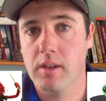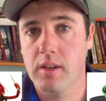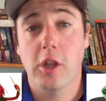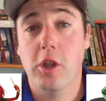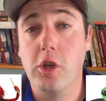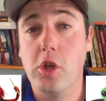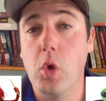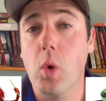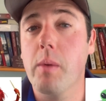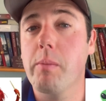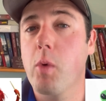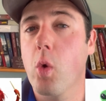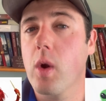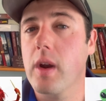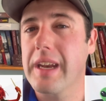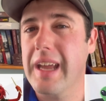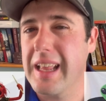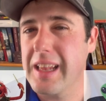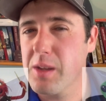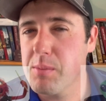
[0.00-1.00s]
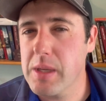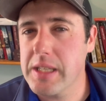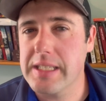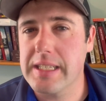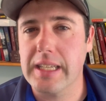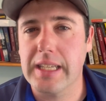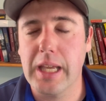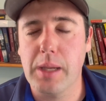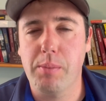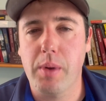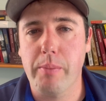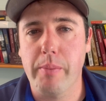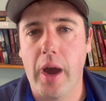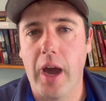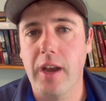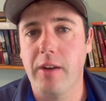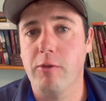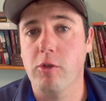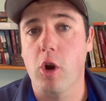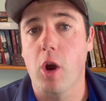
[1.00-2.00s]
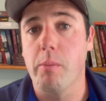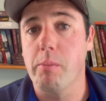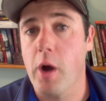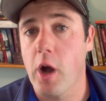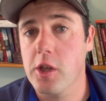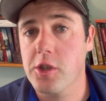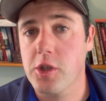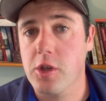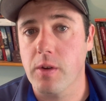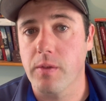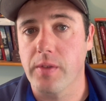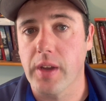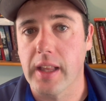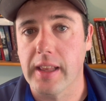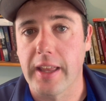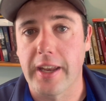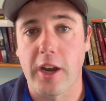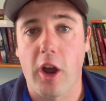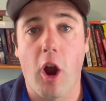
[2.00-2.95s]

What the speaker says: The two important elements to keep in mind for a monster villain